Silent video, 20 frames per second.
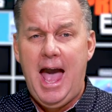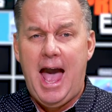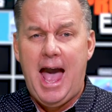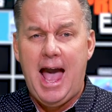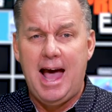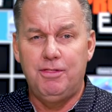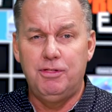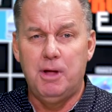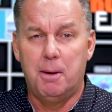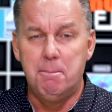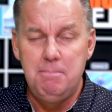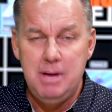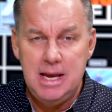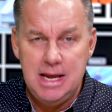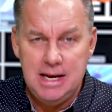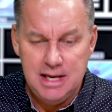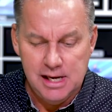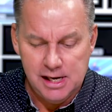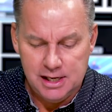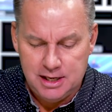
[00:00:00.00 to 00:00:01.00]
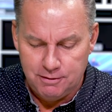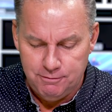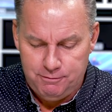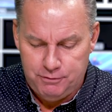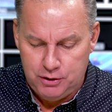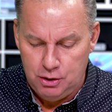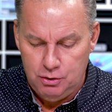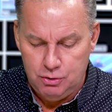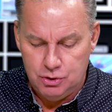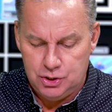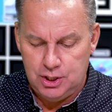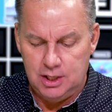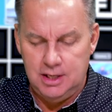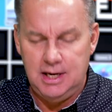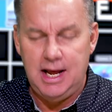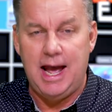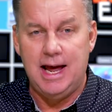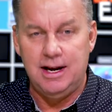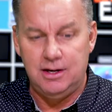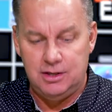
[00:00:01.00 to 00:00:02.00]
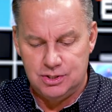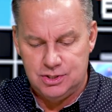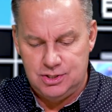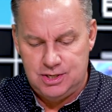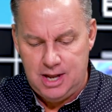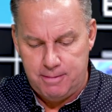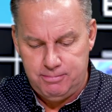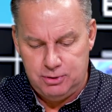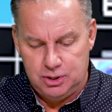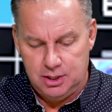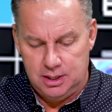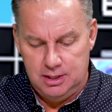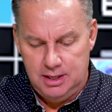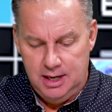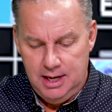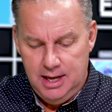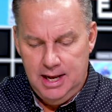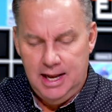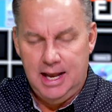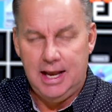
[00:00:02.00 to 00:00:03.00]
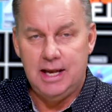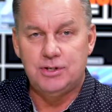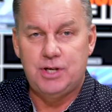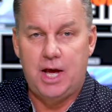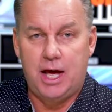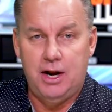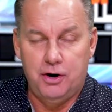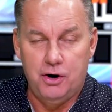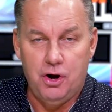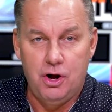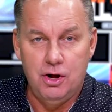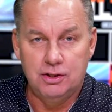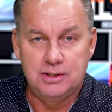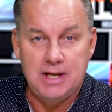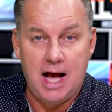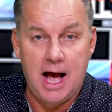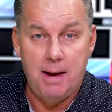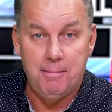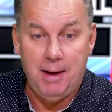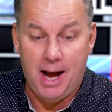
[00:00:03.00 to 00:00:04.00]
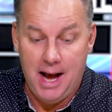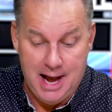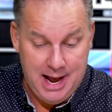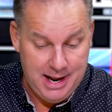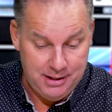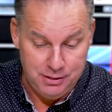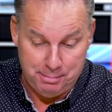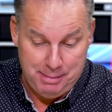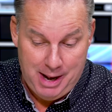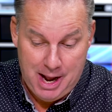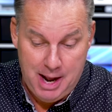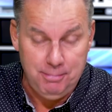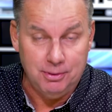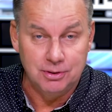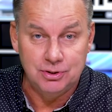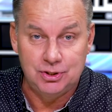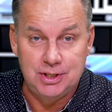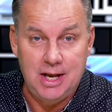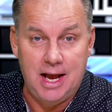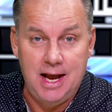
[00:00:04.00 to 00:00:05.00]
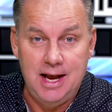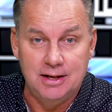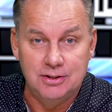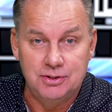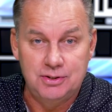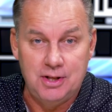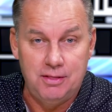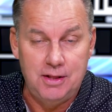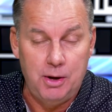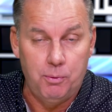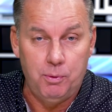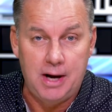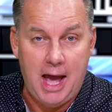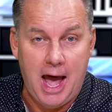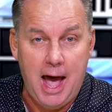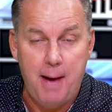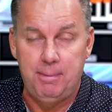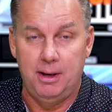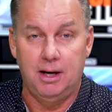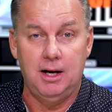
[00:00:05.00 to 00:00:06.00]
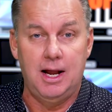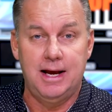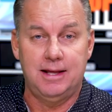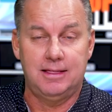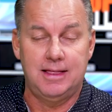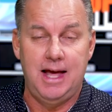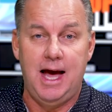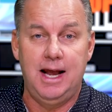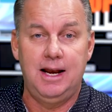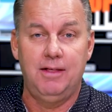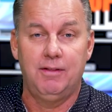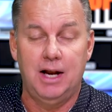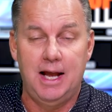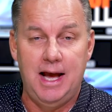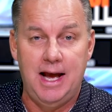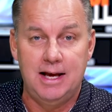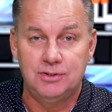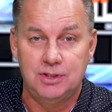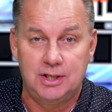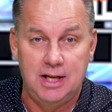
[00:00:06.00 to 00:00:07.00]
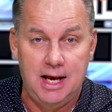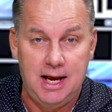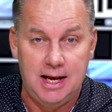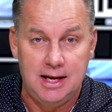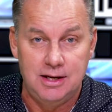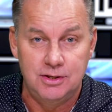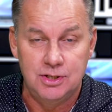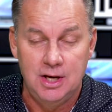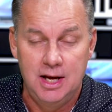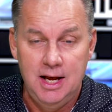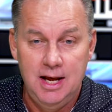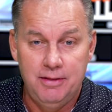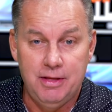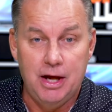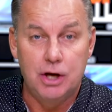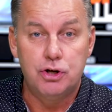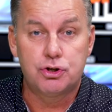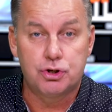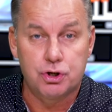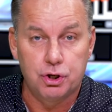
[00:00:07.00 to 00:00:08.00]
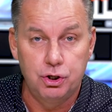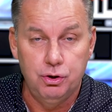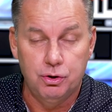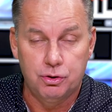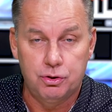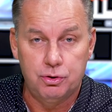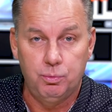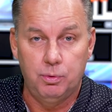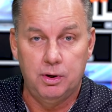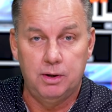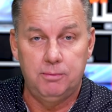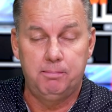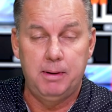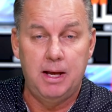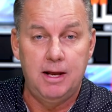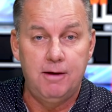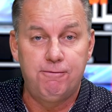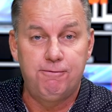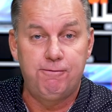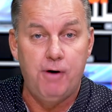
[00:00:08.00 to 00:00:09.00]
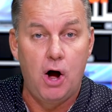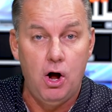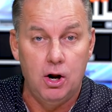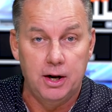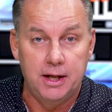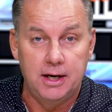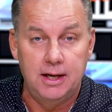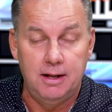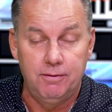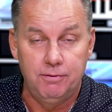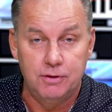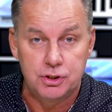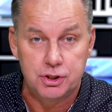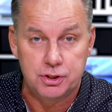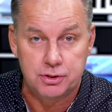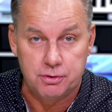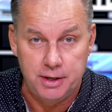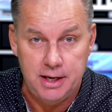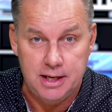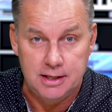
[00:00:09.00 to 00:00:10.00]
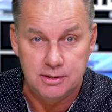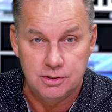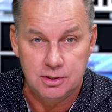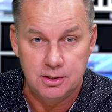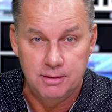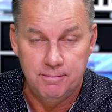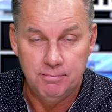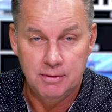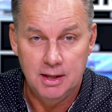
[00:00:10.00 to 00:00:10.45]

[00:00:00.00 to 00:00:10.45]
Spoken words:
and the media confusion and deception is at an all-time high. And the Bible says that it would happen like that in the last days, that truth would be fallen in the streets.